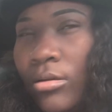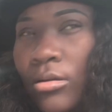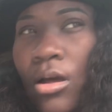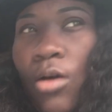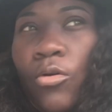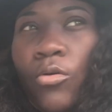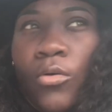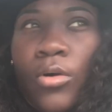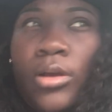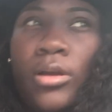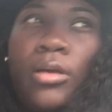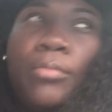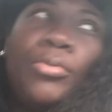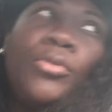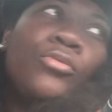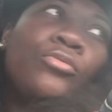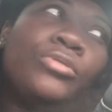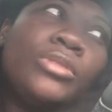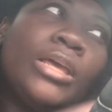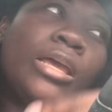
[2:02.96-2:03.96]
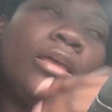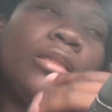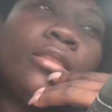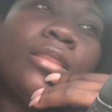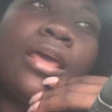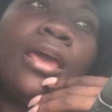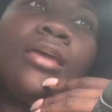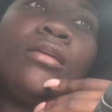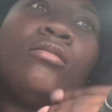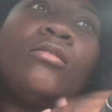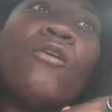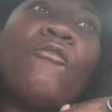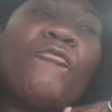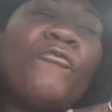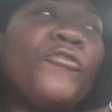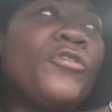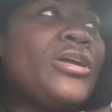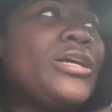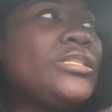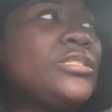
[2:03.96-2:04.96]
you know, growing up, who think that, you know,
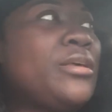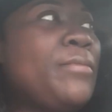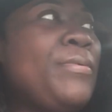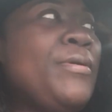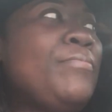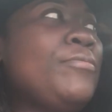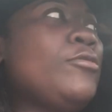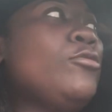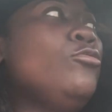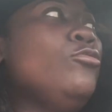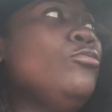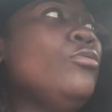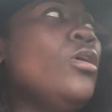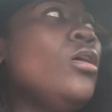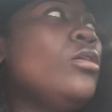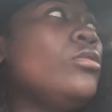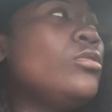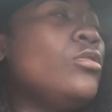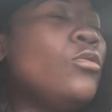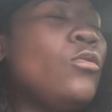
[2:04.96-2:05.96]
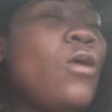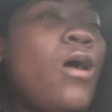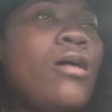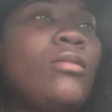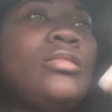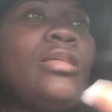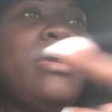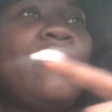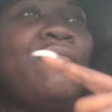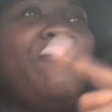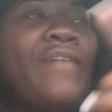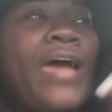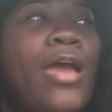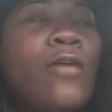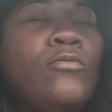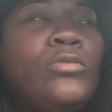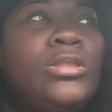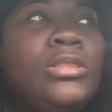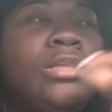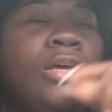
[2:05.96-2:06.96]
friends are people who gonna go out there and
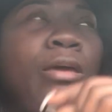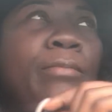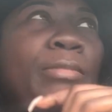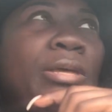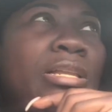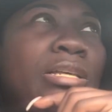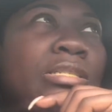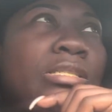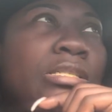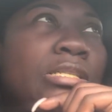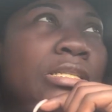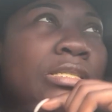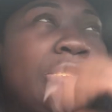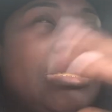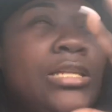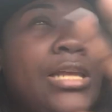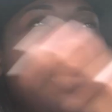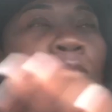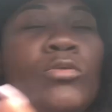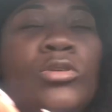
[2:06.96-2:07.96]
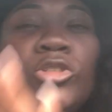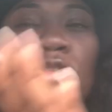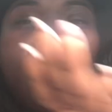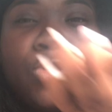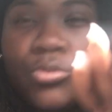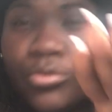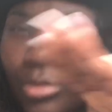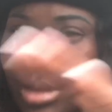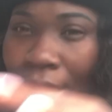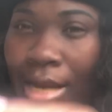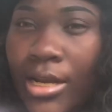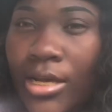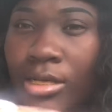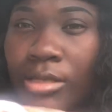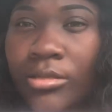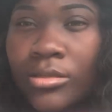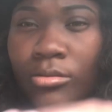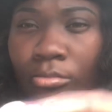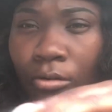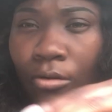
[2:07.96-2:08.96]
fight with them and this and this and that. Well, true, that
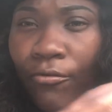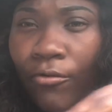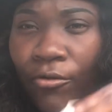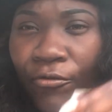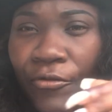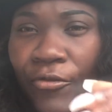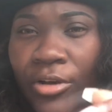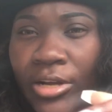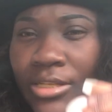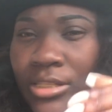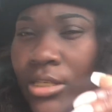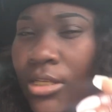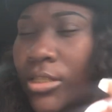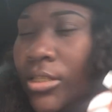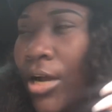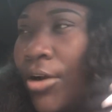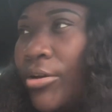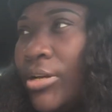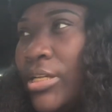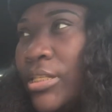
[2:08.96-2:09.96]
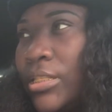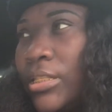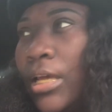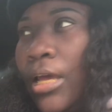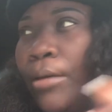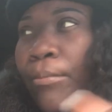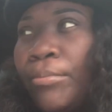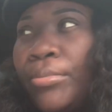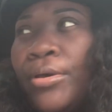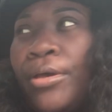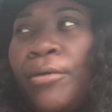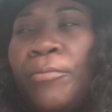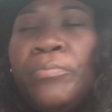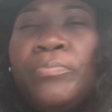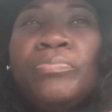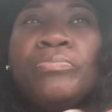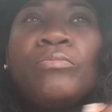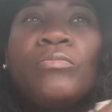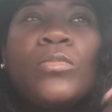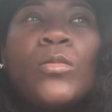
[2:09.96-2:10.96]
is a friend to a certain extent, but
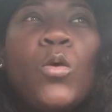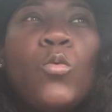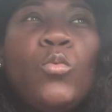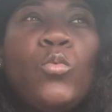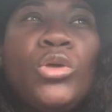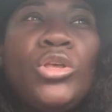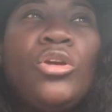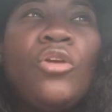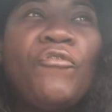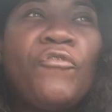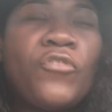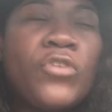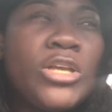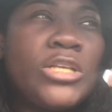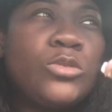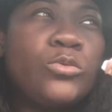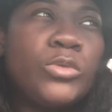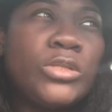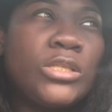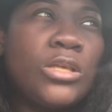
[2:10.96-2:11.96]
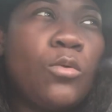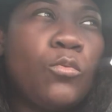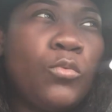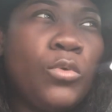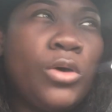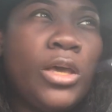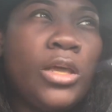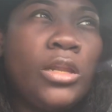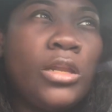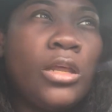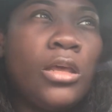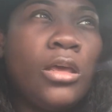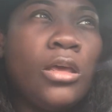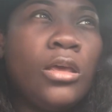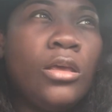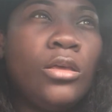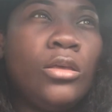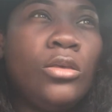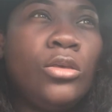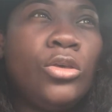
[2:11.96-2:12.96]
when you're friends with someone,
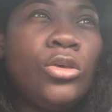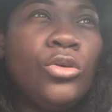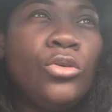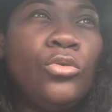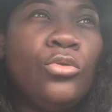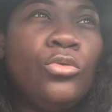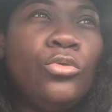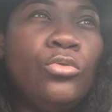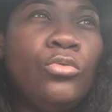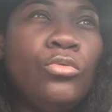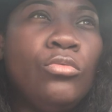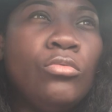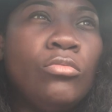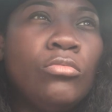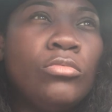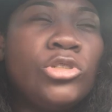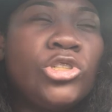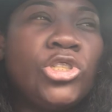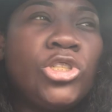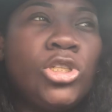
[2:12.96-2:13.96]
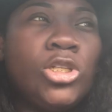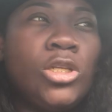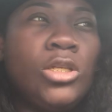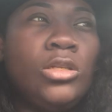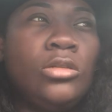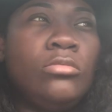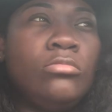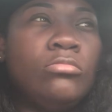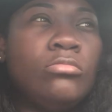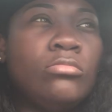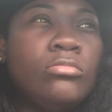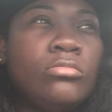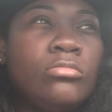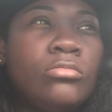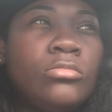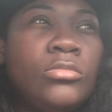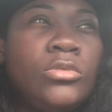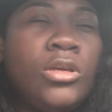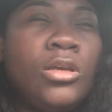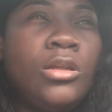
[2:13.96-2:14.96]
you shouldn't,
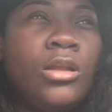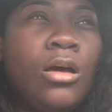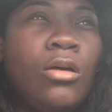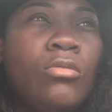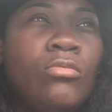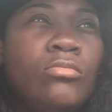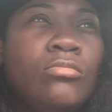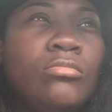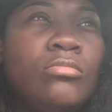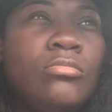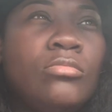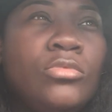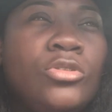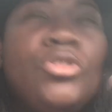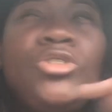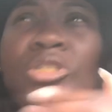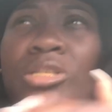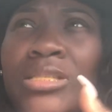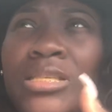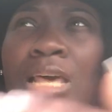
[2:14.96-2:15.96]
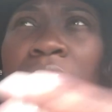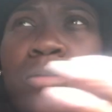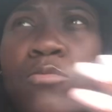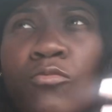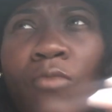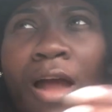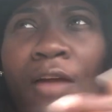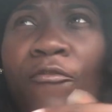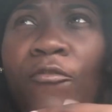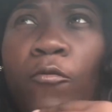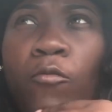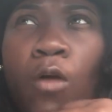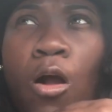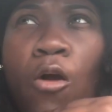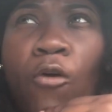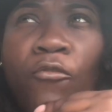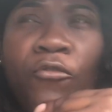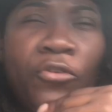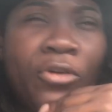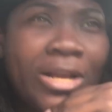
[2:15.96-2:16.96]
you know, you should tell them right from
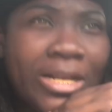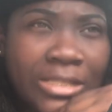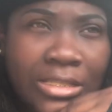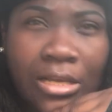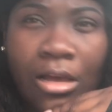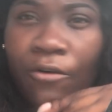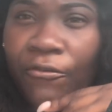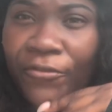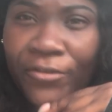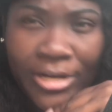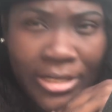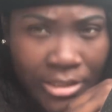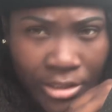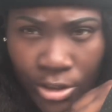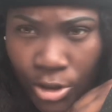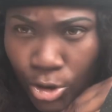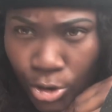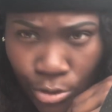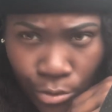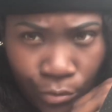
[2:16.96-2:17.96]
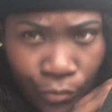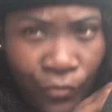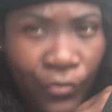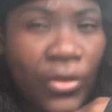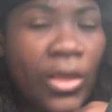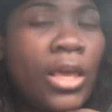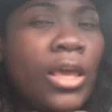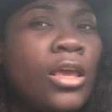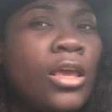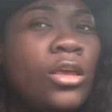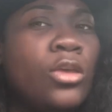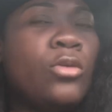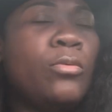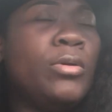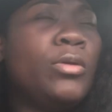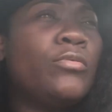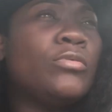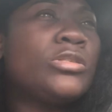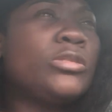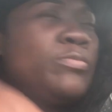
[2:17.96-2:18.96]
wrong. Friends tell friends the truth. You
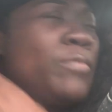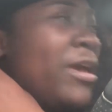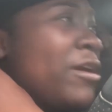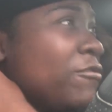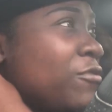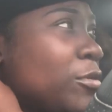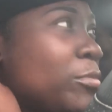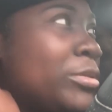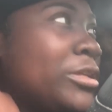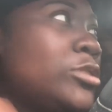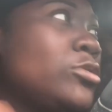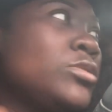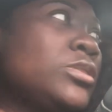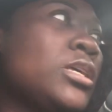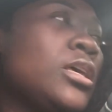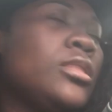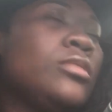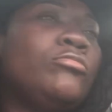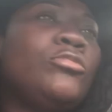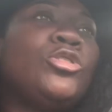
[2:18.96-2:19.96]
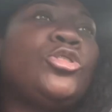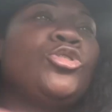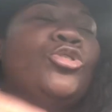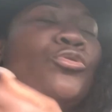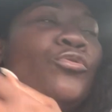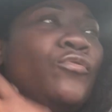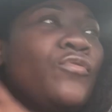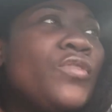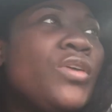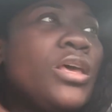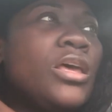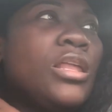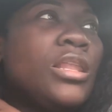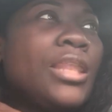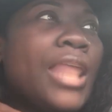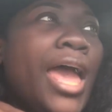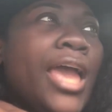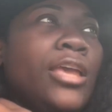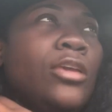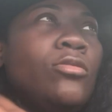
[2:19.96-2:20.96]
be respectful, but you tell them the truth.
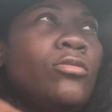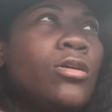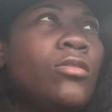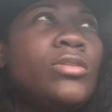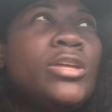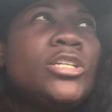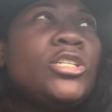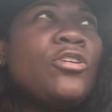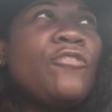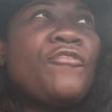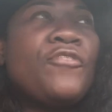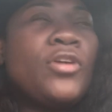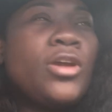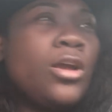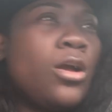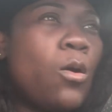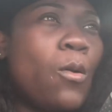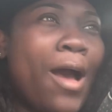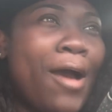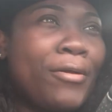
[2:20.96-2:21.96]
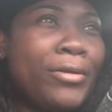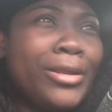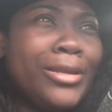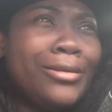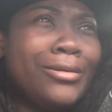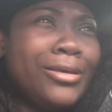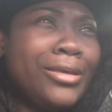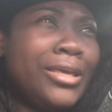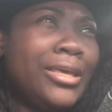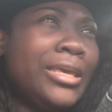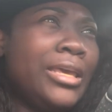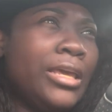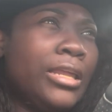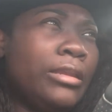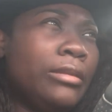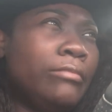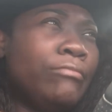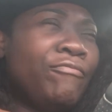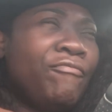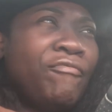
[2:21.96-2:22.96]
Like, you don't let your friend go out and
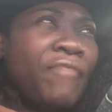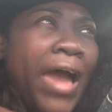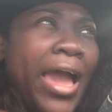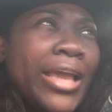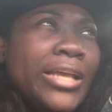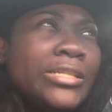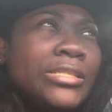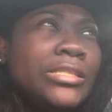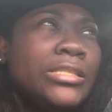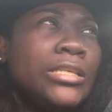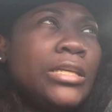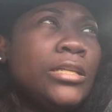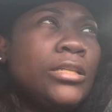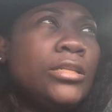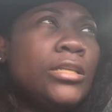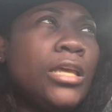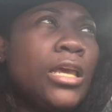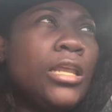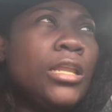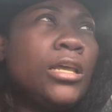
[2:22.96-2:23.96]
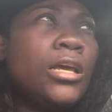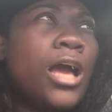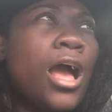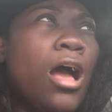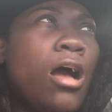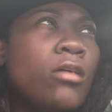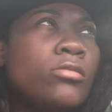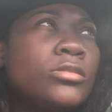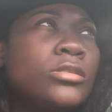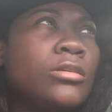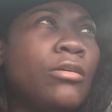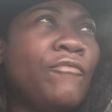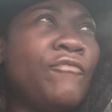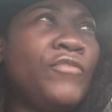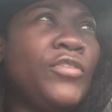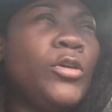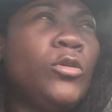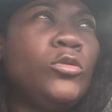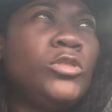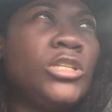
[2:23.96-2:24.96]
get in fights and cause
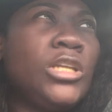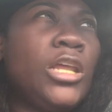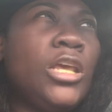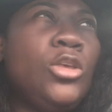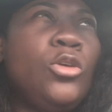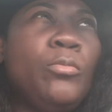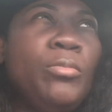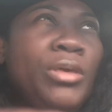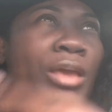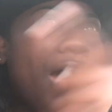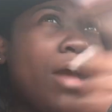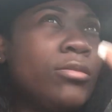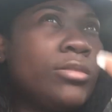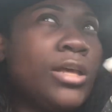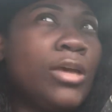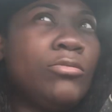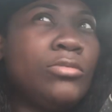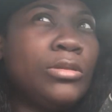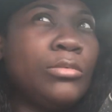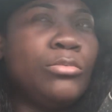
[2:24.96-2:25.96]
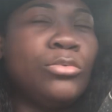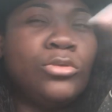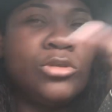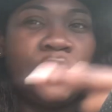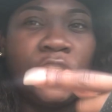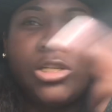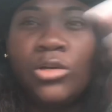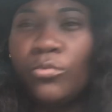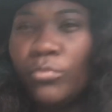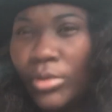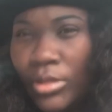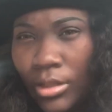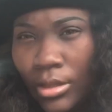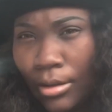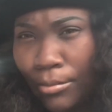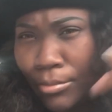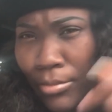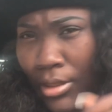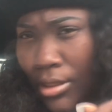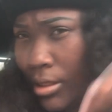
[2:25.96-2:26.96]
confusion, and you be out there with the bullshit with
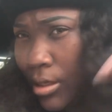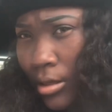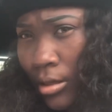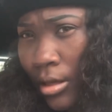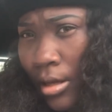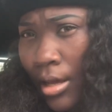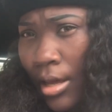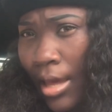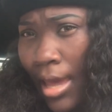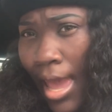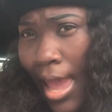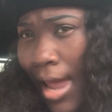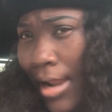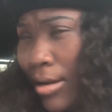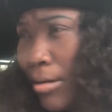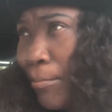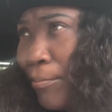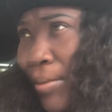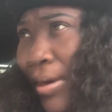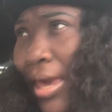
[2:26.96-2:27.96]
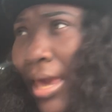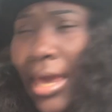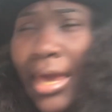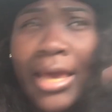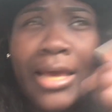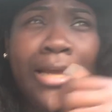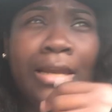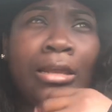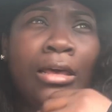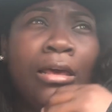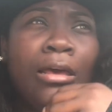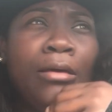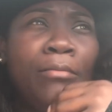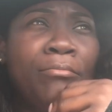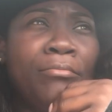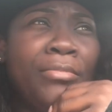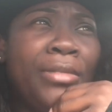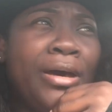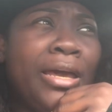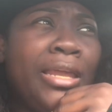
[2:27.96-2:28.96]
them to have them paying
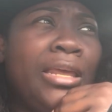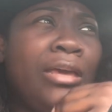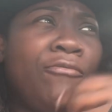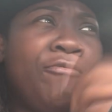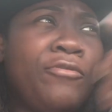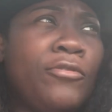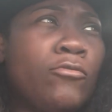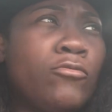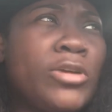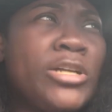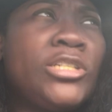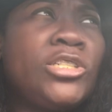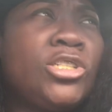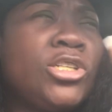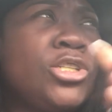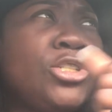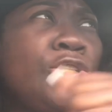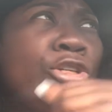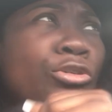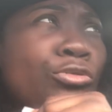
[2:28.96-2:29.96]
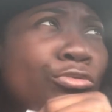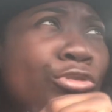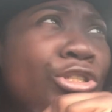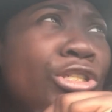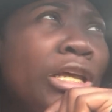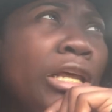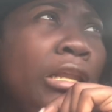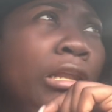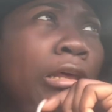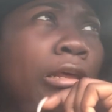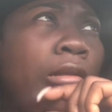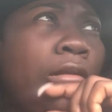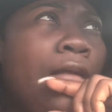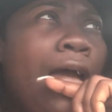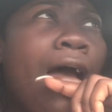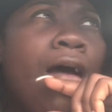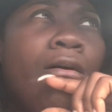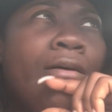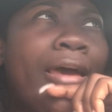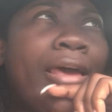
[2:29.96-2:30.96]
money for restitution
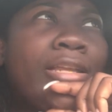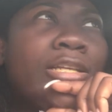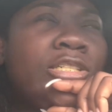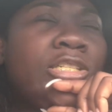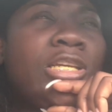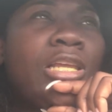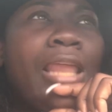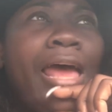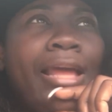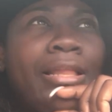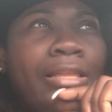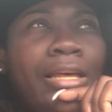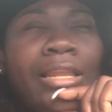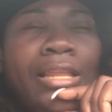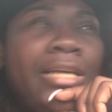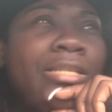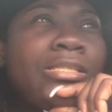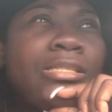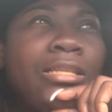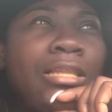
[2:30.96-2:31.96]
and all kind of shit like that.